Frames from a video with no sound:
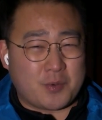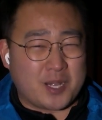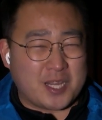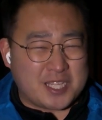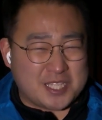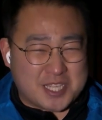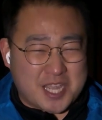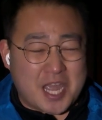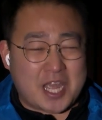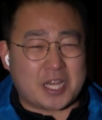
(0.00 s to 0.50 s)

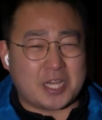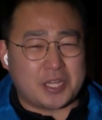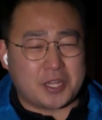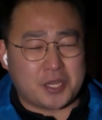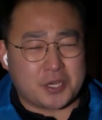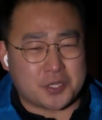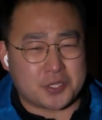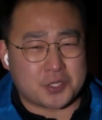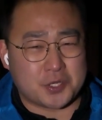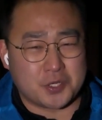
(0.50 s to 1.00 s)
exactly
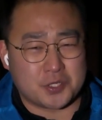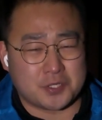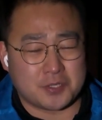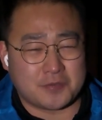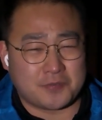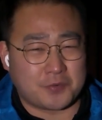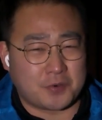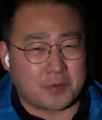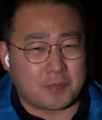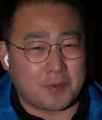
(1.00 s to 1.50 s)
they're
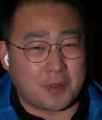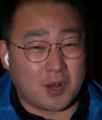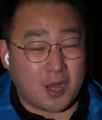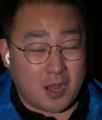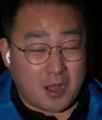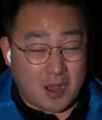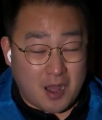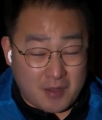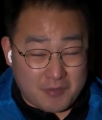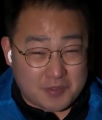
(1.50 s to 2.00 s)
searching for, but
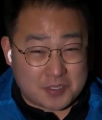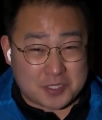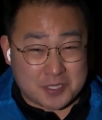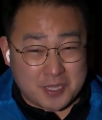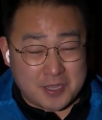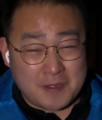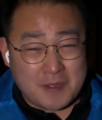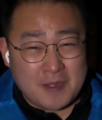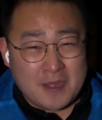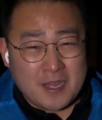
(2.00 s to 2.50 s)

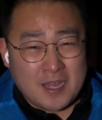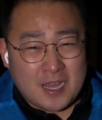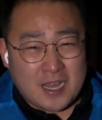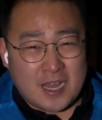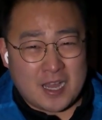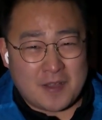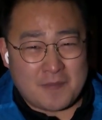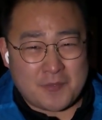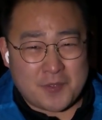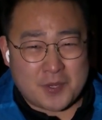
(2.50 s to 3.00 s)
obviously
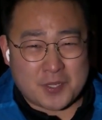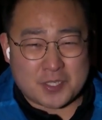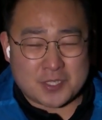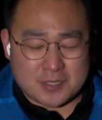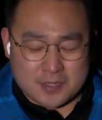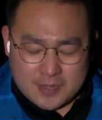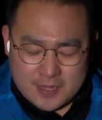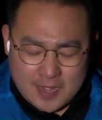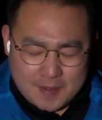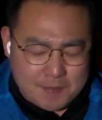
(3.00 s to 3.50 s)
there's
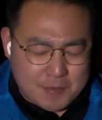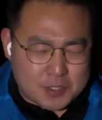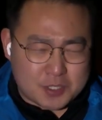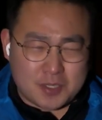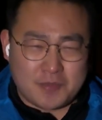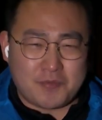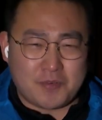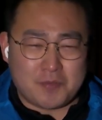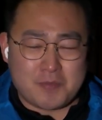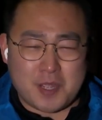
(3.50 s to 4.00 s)
not
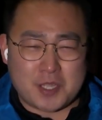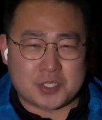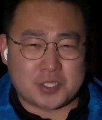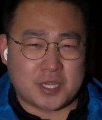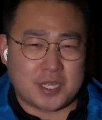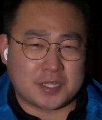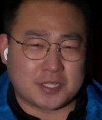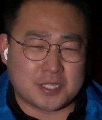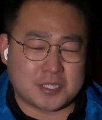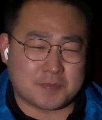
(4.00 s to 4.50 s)
much
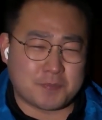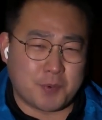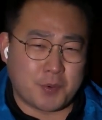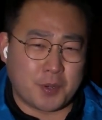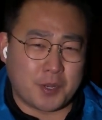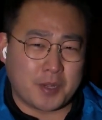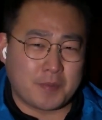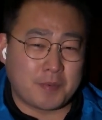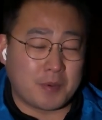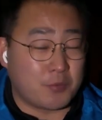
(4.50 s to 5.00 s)
information at this
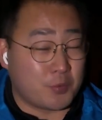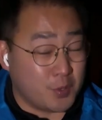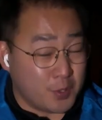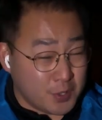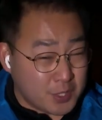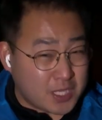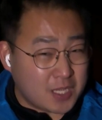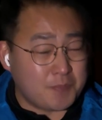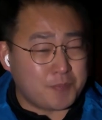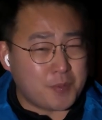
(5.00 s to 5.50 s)
point, but
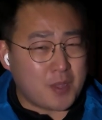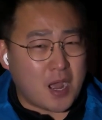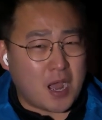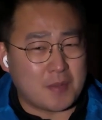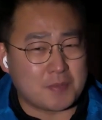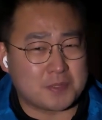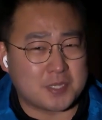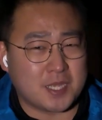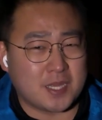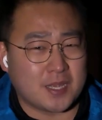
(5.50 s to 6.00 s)
we'll keep you
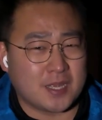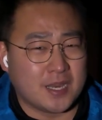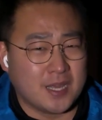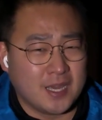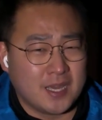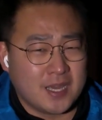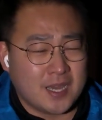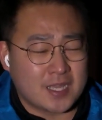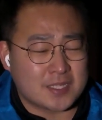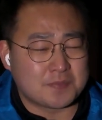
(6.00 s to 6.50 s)
updated
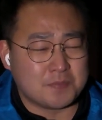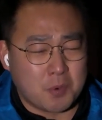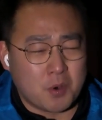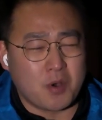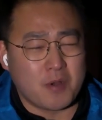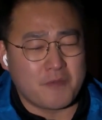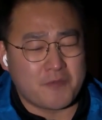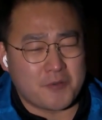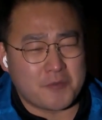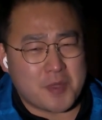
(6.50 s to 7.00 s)
as
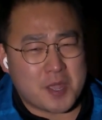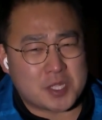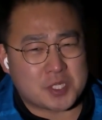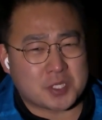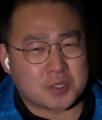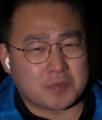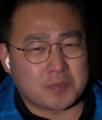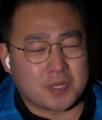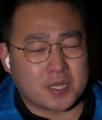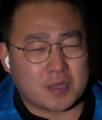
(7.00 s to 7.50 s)
more
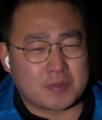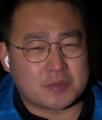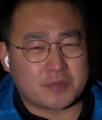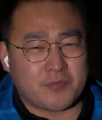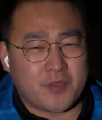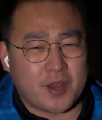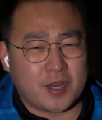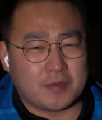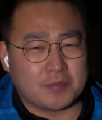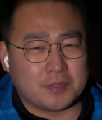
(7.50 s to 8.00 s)
information becomes
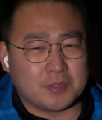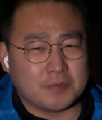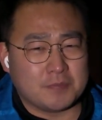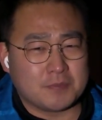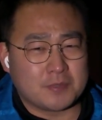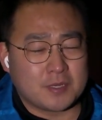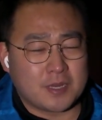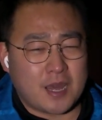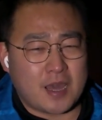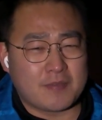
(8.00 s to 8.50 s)
available.
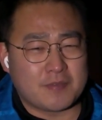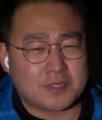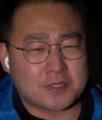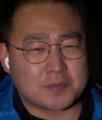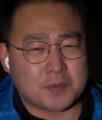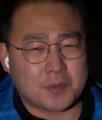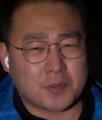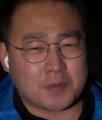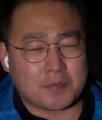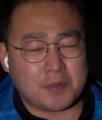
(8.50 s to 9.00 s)
Live in
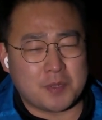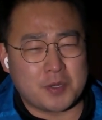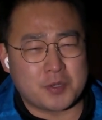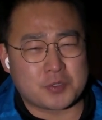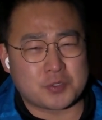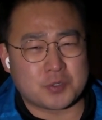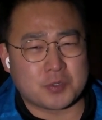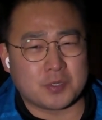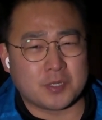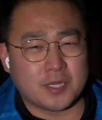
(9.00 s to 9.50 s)
Spokane, Peter
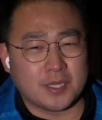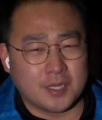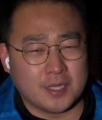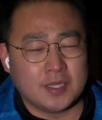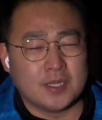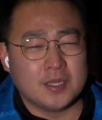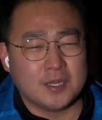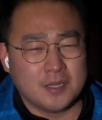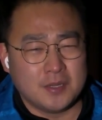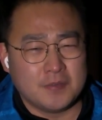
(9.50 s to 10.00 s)
Choi,
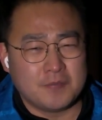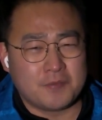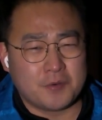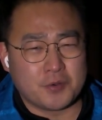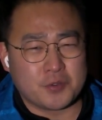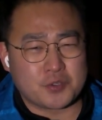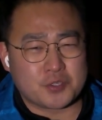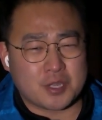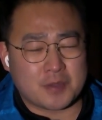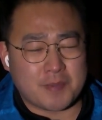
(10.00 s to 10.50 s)

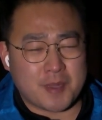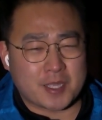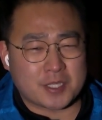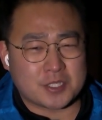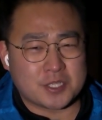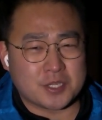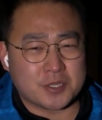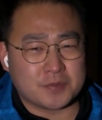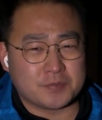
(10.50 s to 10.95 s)
4 News Now, back to you.